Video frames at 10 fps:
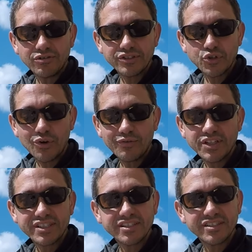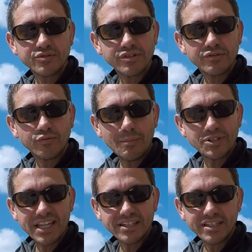So if this is
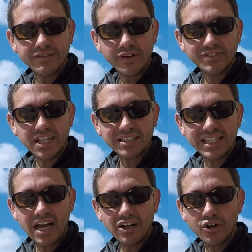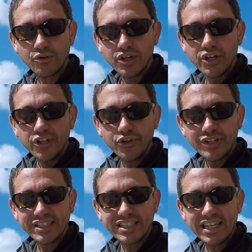representative of Santiago, you
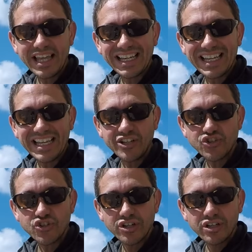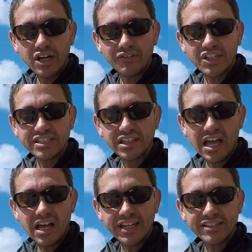can see that each of these
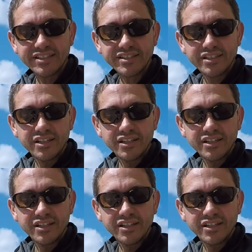lines